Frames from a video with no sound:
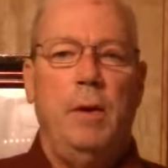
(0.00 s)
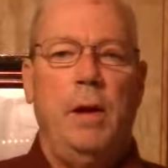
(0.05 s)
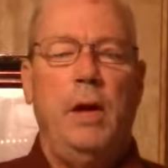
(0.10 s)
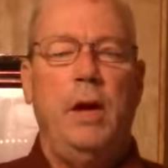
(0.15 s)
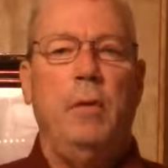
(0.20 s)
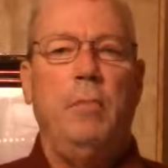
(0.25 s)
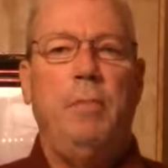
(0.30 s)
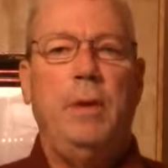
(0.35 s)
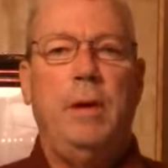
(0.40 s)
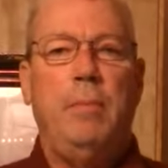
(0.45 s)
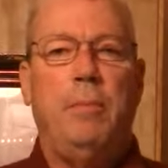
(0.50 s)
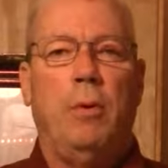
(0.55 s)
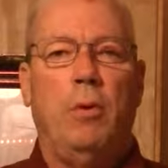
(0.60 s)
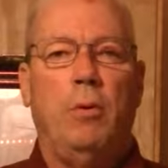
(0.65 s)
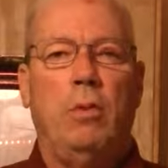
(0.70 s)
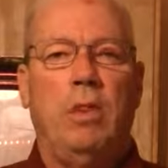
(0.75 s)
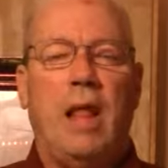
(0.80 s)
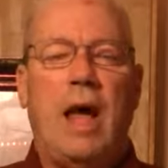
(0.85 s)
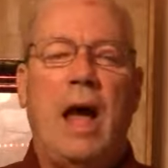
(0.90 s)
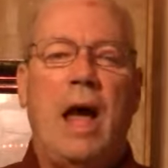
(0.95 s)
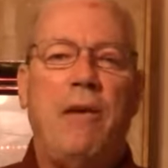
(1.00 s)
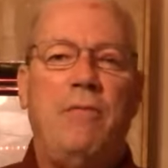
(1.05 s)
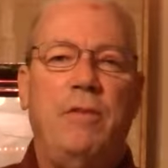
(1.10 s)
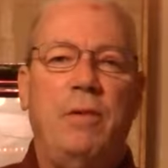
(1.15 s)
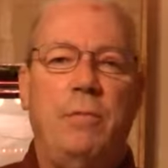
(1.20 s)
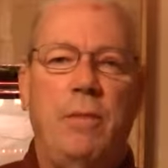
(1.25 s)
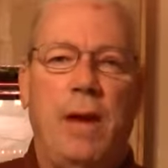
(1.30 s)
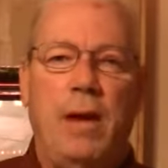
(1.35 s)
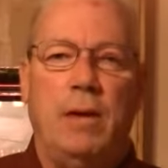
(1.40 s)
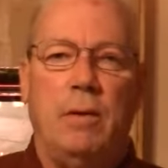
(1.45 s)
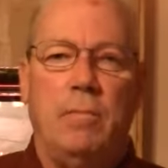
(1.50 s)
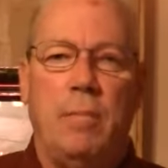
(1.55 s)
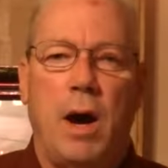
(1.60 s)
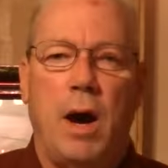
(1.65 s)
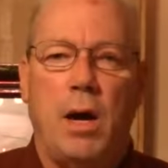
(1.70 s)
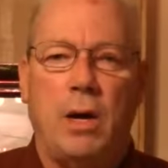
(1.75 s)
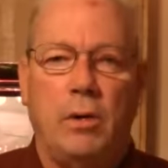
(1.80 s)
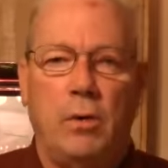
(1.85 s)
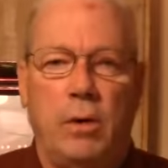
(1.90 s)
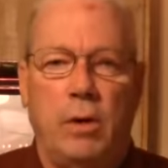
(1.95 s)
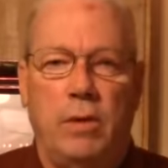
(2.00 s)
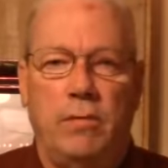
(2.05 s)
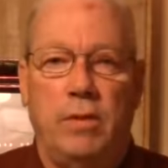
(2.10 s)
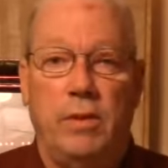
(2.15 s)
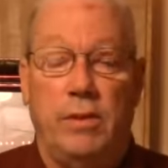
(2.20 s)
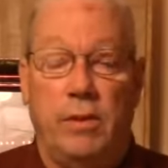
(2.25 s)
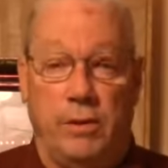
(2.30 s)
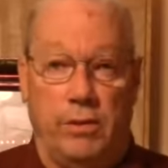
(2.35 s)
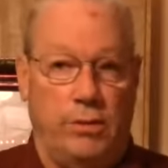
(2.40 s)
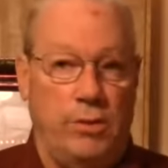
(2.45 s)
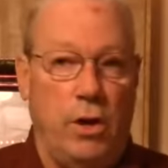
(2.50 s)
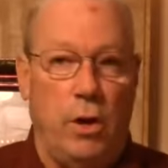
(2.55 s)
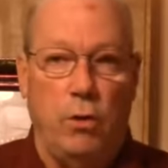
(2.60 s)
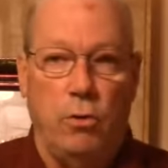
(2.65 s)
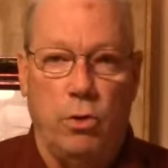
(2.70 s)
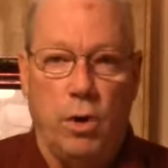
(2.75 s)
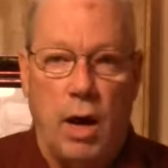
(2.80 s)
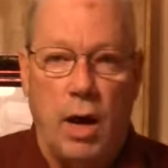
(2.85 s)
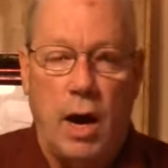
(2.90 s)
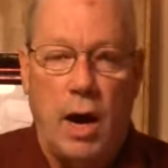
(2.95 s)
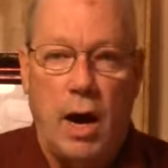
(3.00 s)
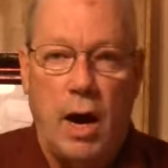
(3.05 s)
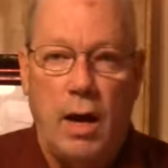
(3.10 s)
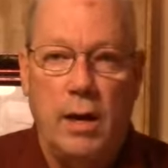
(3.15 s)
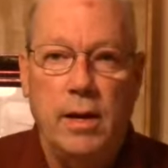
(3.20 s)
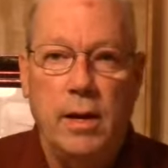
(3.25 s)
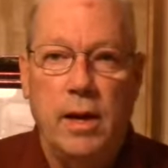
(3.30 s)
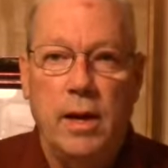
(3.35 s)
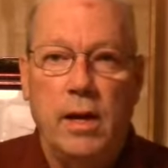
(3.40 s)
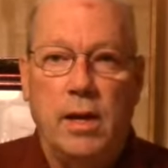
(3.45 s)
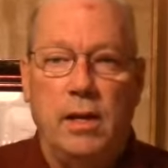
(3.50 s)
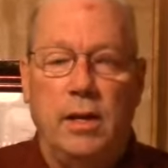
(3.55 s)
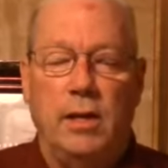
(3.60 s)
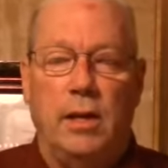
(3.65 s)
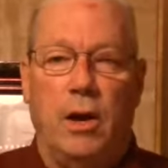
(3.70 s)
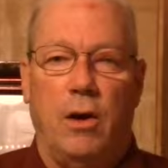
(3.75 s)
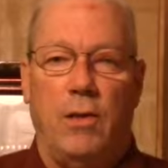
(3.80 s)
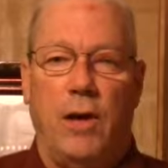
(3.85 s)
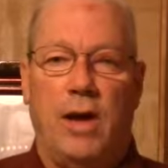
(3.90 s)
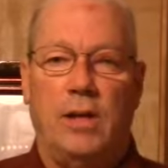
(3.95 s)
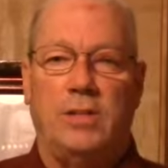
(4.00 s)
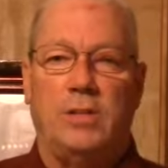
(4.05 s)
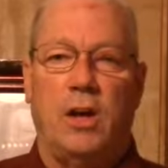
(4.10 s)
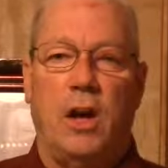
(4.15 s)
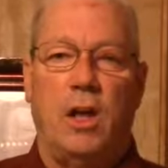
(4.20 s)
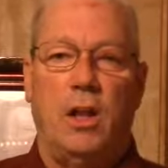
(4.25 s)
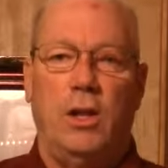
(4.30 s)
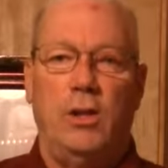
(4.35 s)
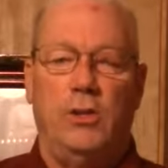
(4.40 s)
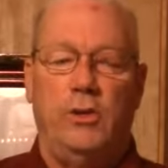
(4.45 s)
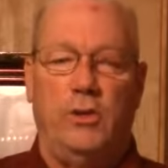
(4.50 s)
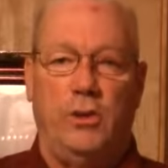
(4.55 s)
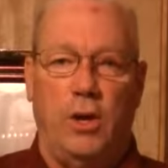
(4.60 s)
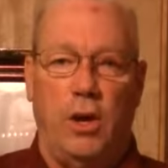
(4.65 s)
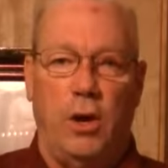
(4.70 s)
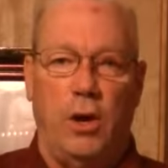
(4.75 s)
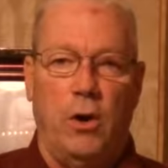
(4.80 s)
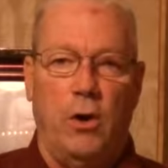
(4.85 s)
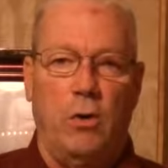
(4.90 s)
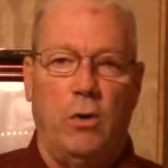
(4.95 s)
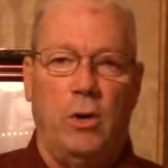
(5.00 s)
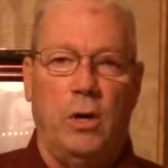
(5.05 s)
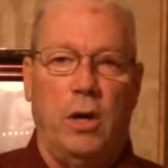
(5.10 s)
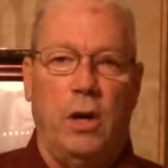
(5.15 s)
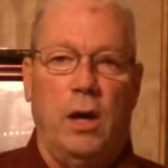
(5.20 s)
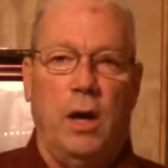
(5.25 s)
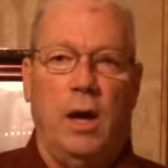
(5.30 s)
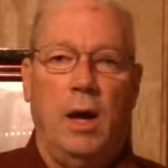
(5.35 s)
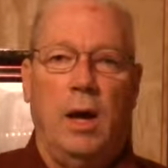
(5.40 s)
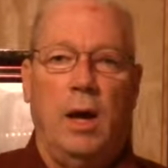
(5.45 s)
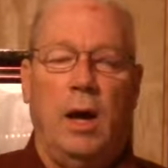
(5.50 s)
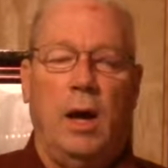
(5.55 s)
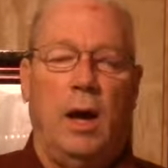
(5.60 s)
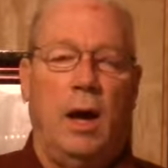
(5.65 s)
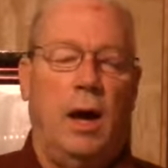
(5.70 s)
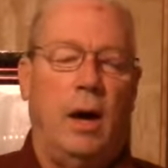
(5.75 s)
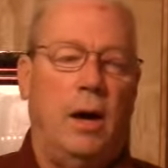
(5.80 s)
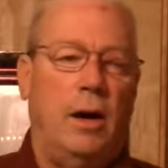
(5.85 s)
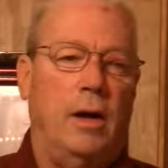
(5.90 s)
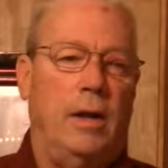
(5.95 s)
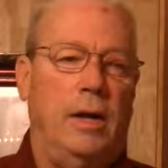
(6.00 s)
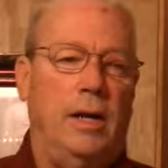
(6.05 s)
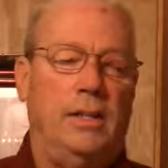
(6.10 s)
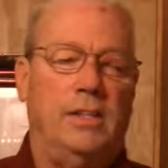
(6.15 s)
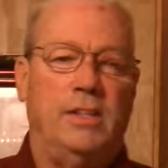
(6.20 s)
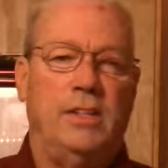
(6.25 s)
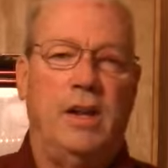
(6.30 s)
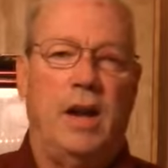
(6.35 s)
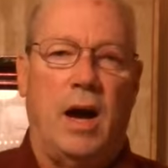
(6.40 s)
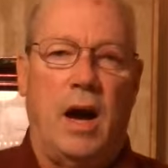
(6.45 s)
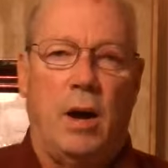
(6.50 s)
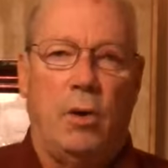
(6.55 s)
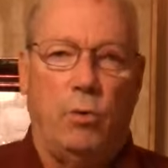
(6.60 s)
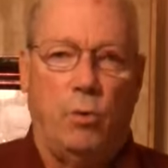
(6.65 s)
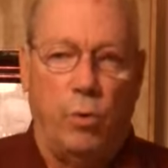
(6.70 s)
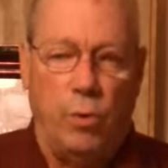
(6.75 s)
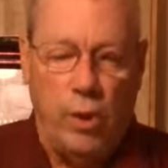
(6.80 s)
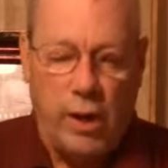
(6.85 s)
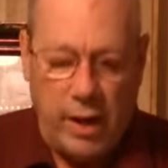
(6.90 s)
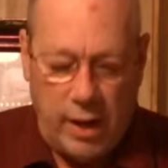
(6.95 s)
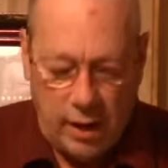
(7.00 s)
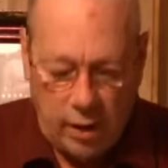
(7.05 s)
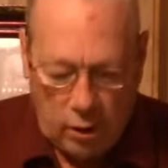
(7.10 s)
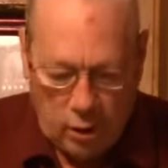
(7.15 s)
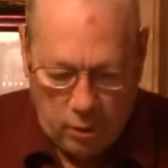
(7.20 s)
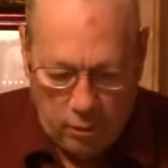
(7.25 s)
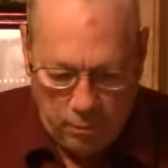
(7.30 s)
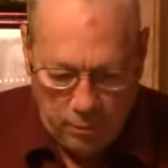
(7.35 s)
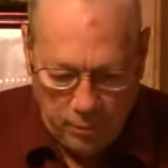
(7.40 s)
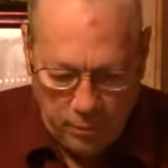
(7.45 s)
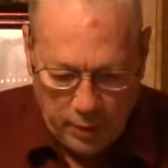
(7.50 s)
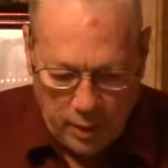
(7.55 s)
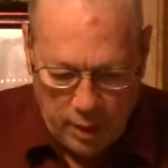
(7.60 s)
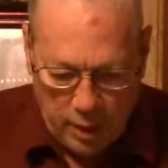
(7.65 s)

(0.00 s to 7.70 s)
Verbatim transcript: hear people laugh and make a mockery of that there's no God you know that's all a joke uh, it's not real